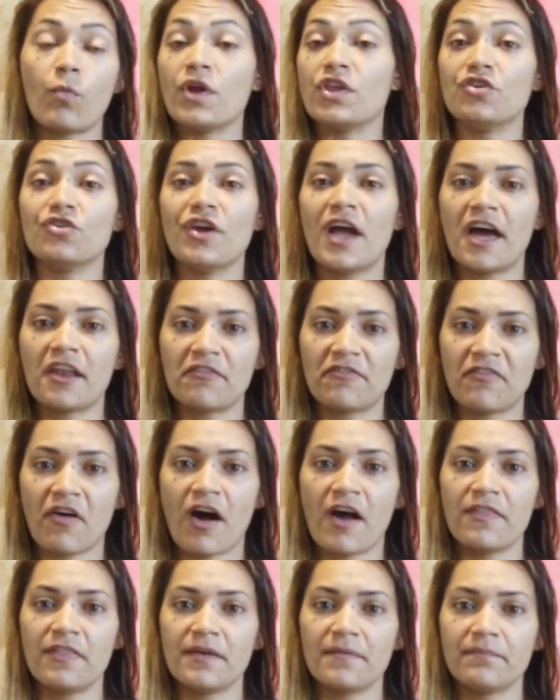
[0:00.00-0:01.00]
we knew how to
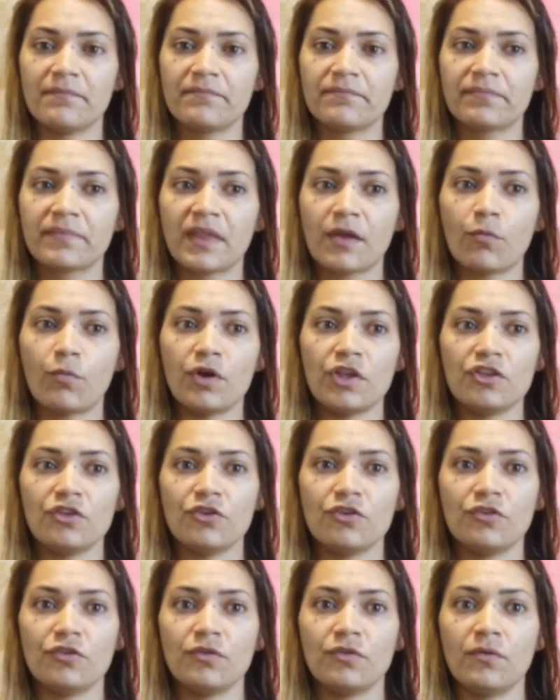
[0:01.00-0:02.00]
find them. We
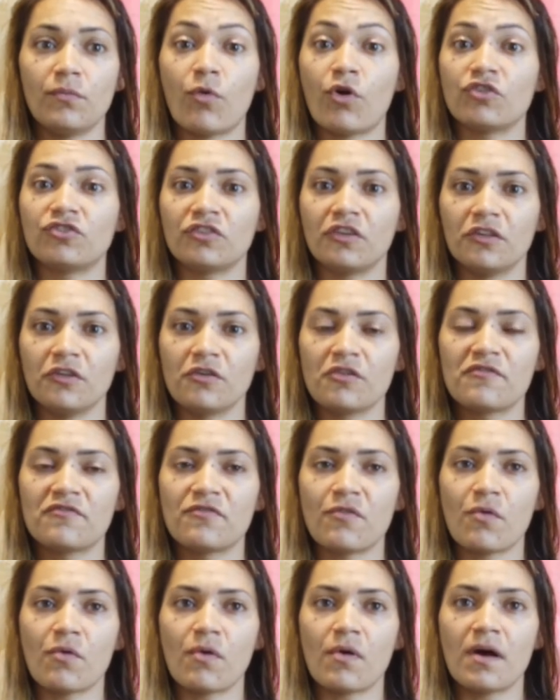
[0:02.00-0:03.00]
knew what to look
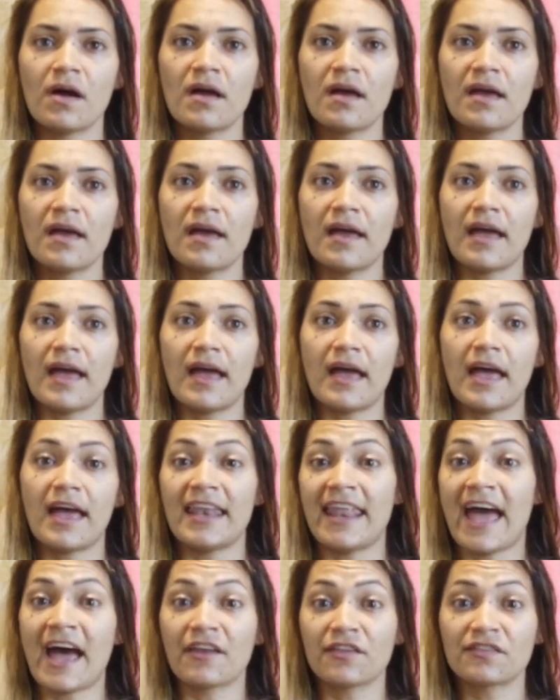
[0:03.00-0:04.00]
for
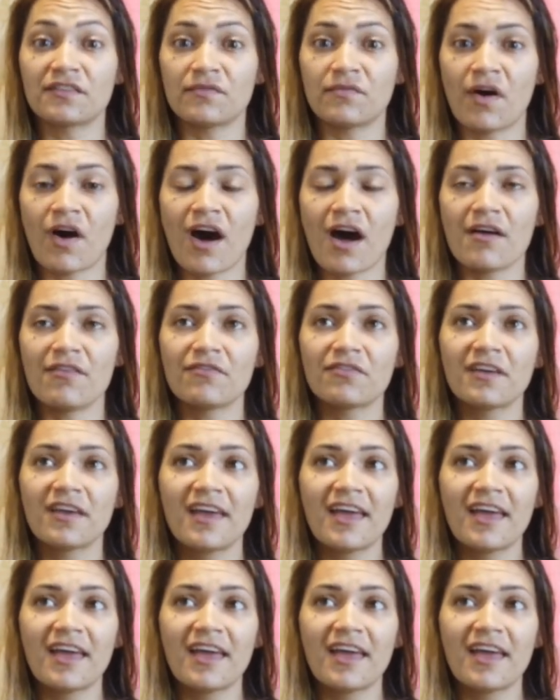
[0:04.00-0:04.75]
and how to survive.